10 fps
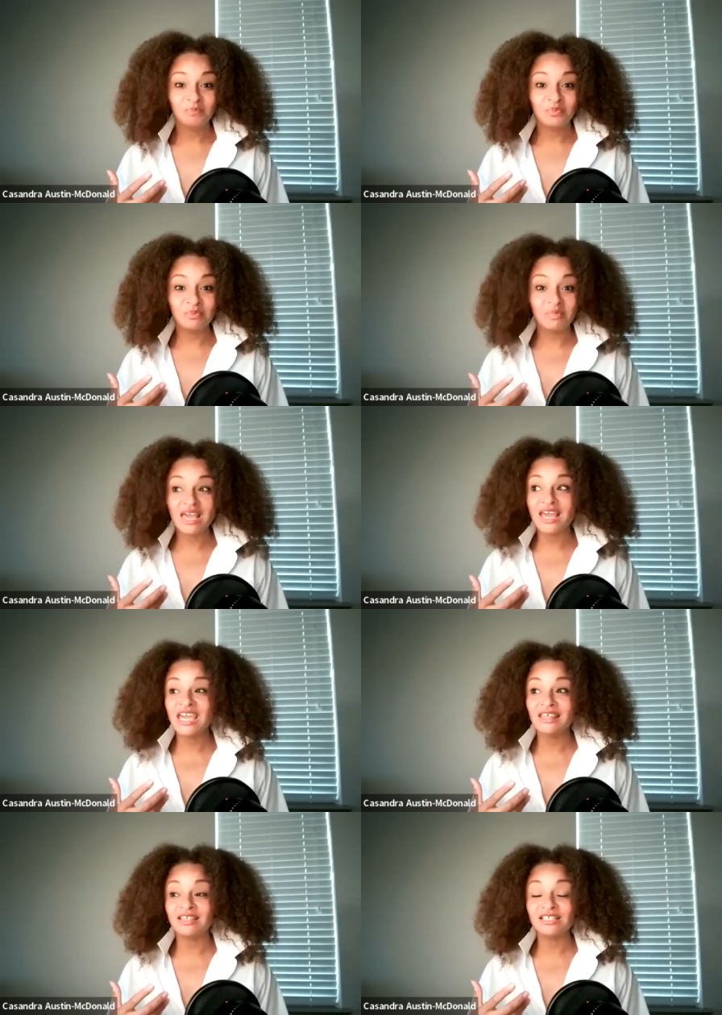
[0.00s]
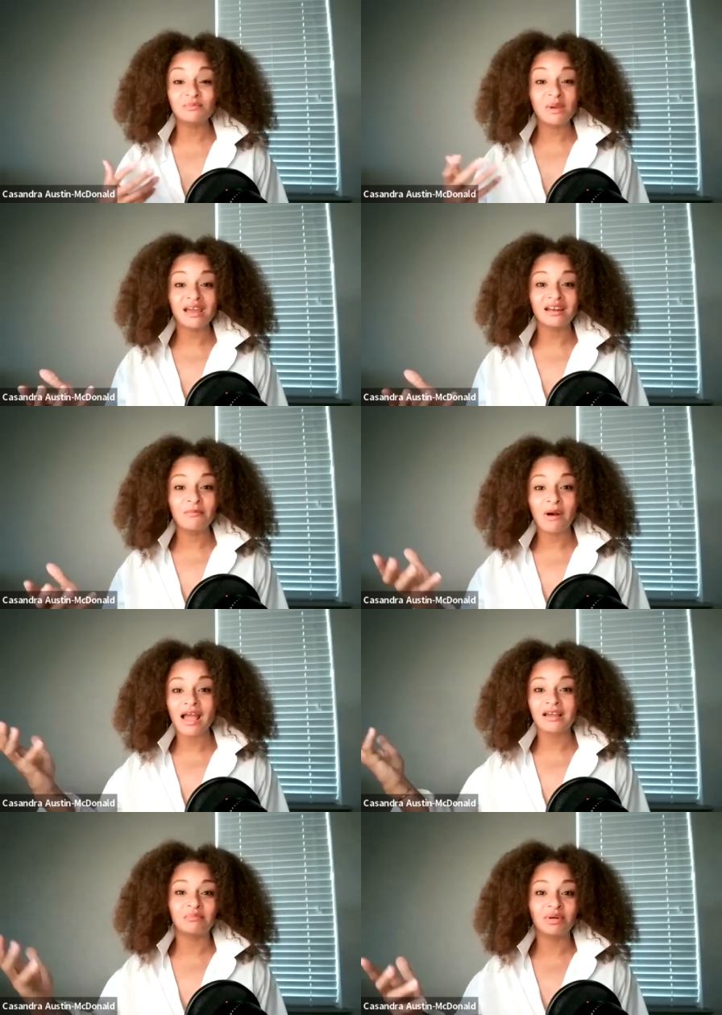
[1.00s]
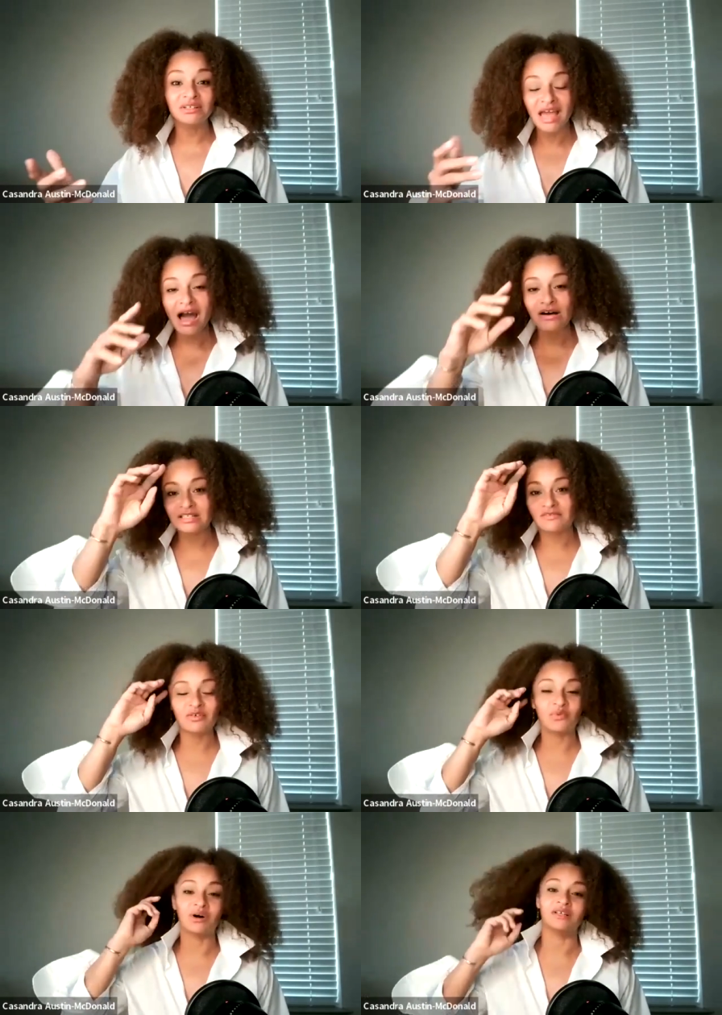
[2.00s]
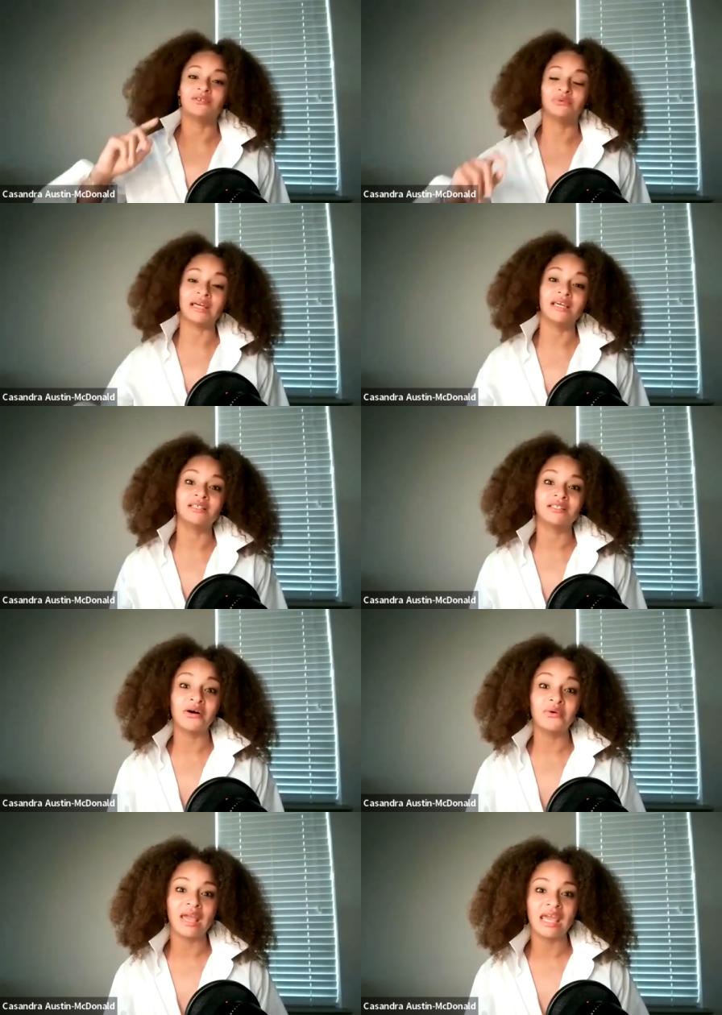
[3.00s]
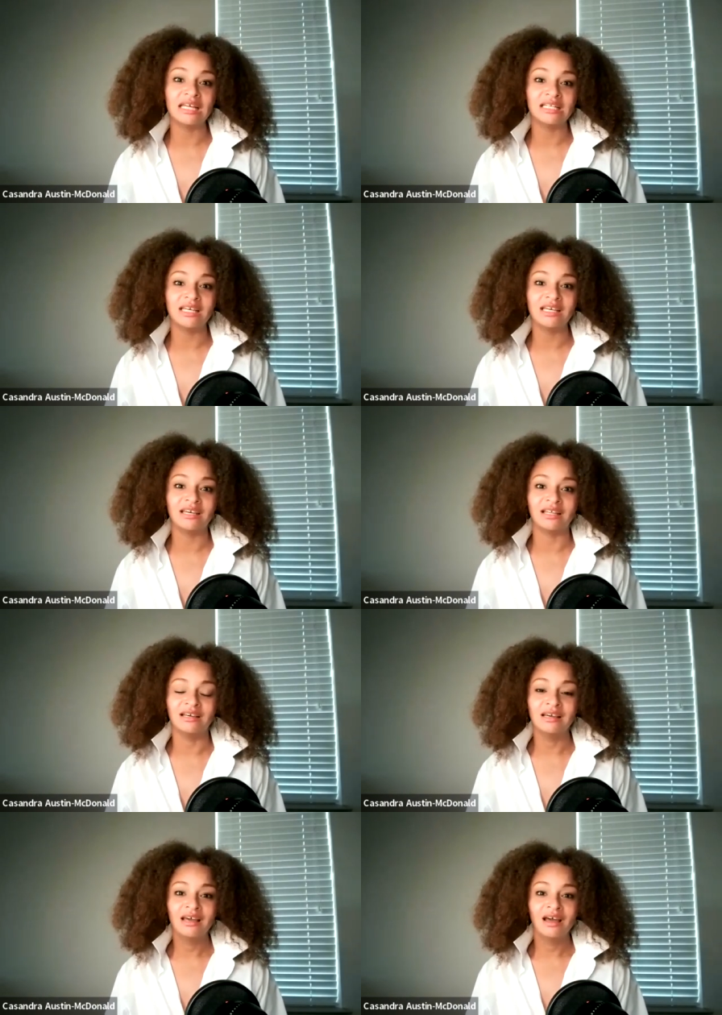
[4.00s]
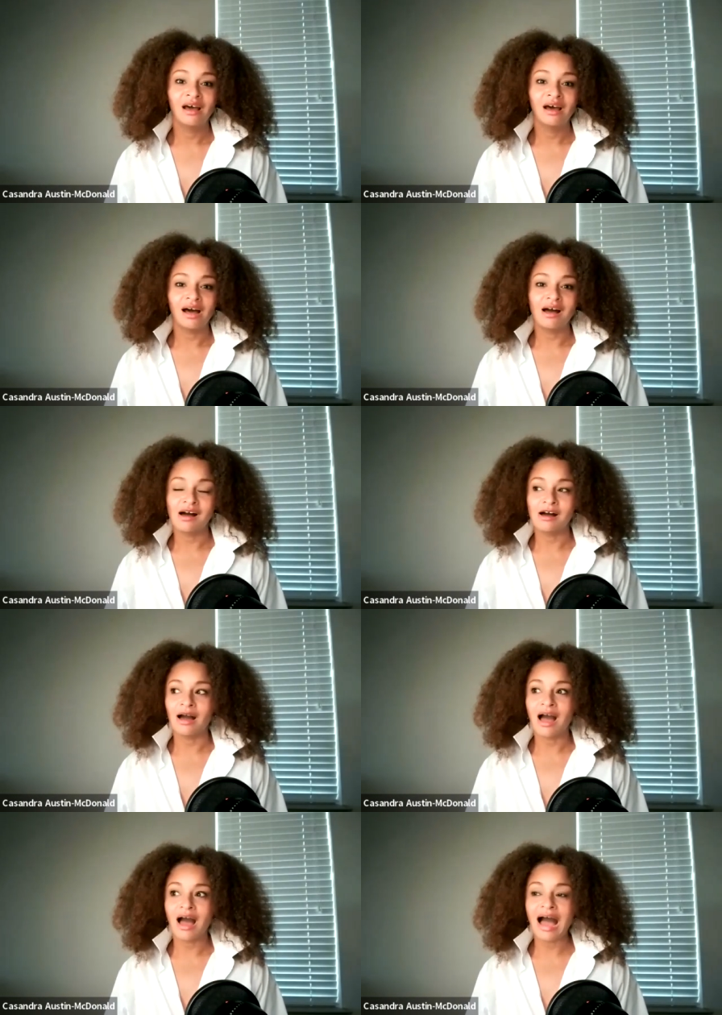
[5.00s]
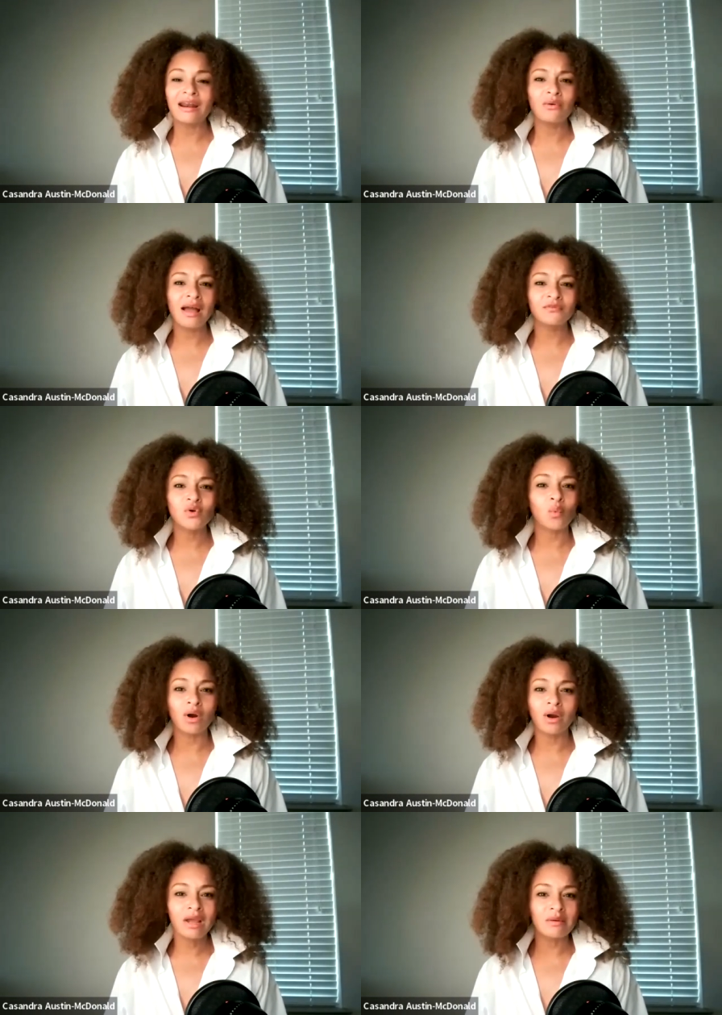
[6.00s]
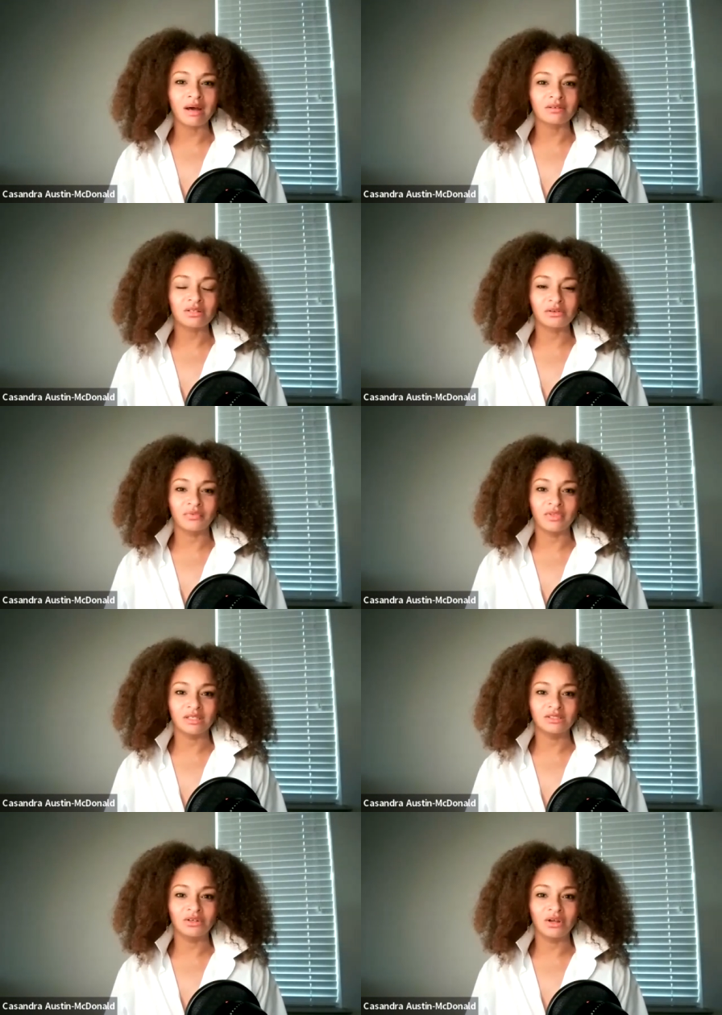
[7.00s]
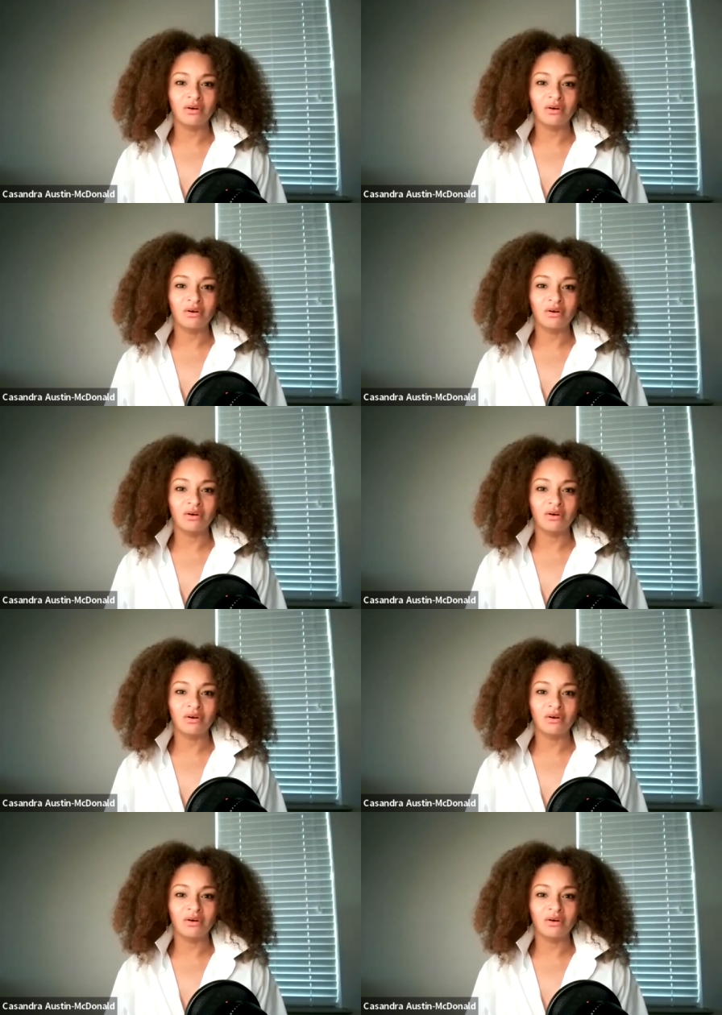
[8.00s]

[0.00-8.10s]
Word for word: Mm-hmm. He, he, this man, he probably could build a house if he wanted to. Like he's so handy, and uh, I don't have to worry about certain things.